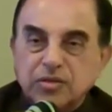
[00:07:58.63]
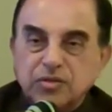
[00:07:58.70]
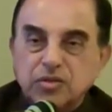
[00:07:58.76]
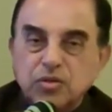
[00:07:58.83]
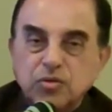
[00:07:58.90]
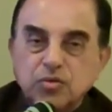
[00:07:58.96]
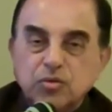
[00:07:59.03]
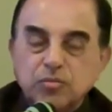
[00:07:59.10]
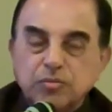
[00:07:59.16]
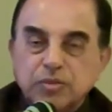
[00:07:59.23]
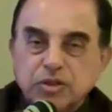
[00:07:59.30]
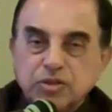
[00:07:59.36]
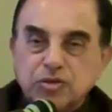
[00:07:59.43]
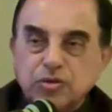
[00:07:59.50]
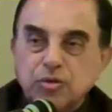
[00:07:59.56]
new
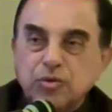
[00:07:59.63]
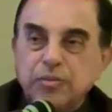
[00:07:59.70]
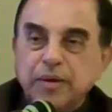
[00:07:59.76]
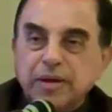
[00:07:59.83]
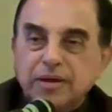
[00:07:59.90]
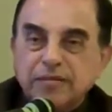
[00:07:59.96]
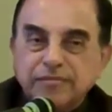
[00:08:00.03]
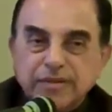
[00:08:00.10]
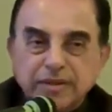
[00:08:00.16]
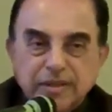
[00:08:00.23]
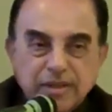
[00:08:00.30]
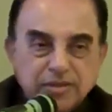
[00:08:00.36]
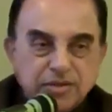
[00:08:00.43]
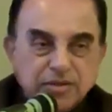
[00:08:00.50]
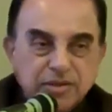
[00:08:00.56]
mushrooming of
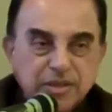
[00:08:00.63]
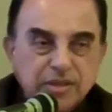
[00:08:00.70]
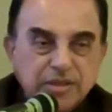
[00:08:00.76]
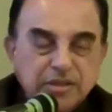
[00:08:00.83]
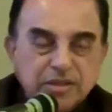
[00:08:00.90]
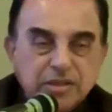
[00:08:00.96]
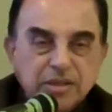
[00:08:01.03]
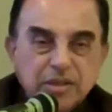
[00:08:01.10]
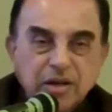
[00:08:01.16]
industries,